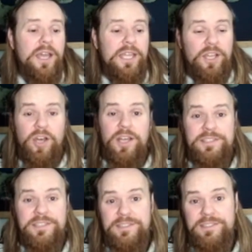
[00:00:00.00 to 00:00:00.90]
It
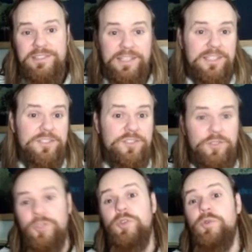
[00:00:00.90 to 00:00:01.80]
causes sickness to
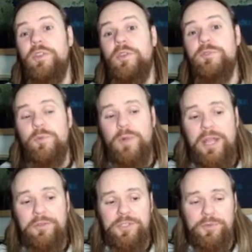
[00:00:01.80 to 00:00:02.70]
you and those
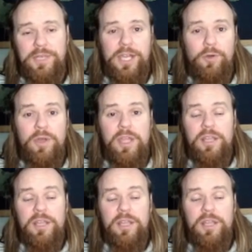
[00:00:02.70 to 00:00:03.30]
around you now,